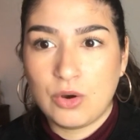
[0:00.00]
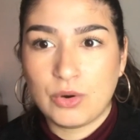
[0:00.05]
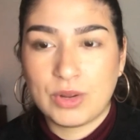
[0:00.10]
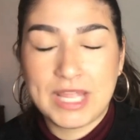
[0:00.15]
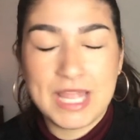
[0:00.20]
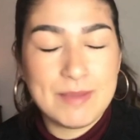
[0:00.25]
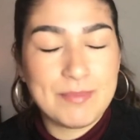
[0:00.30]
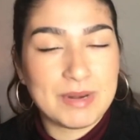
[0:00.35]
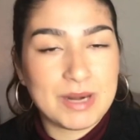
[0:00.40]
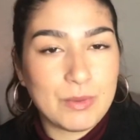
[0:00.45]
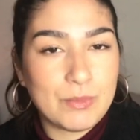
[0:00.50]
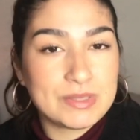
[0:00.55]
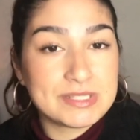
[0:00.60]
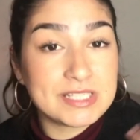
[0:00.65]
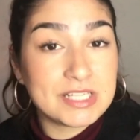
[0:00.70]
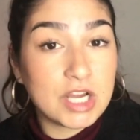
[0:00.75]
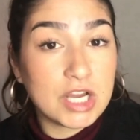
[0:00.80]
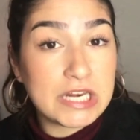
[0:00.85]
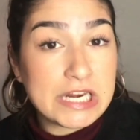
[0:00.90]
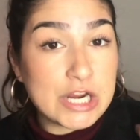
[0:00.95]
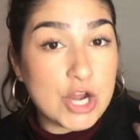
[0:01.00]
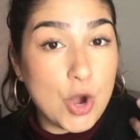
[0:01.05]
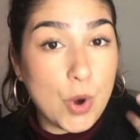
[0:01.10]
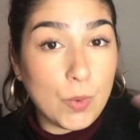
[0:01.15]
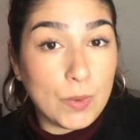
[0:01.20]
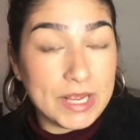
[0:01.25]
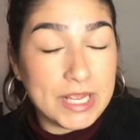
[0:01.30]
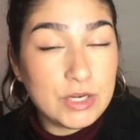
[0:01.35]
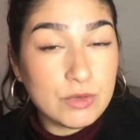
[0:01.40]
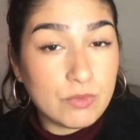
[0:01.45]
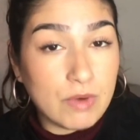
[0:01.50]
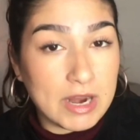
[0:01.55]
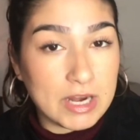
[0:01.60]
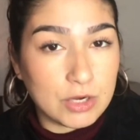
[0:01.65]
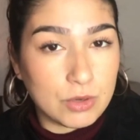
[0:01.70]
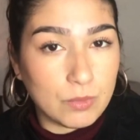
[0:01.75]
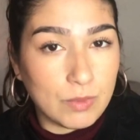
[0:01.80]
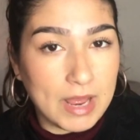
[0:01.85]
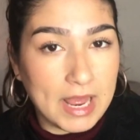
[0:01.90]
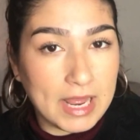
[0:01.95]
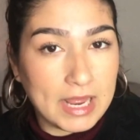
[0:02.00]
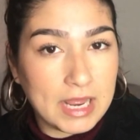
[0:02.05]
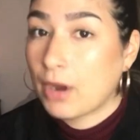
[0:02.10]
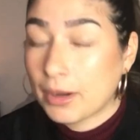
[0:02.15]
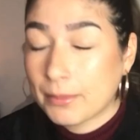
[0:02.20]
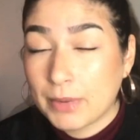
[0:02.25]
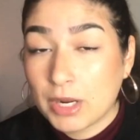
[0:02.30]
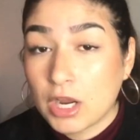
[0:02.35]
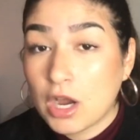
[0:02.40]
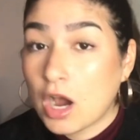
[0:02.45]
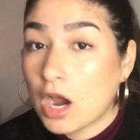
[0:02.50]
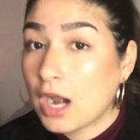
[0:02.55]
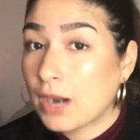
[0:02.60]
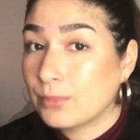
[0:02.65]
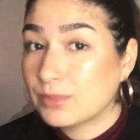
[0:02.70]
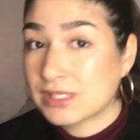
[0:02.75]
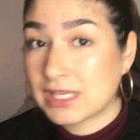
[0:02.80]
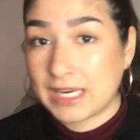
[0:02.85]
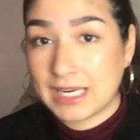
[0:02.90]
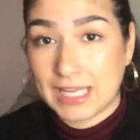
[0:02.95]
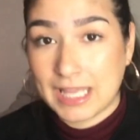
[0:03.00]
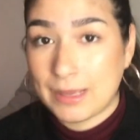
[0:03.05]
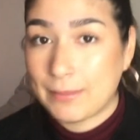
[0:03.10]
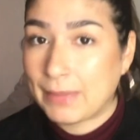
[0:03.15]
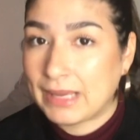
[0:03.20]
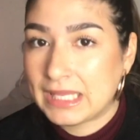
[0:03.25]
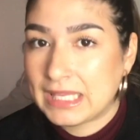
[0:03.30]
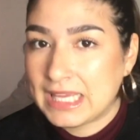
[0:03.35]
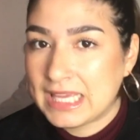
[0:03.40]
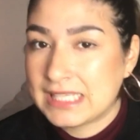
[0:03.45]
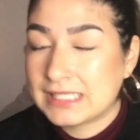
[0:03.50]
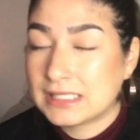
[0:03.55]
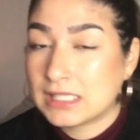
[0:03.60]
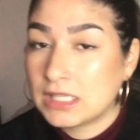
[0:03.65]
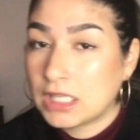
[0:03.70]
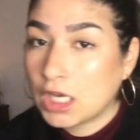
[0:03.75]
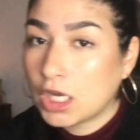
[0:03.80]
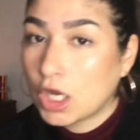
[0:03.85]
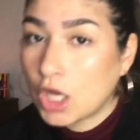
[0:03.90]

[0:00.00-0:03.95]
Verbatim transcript: okay, but I wasn't gonna go in right away. Park my car, I was gonna get my keys and then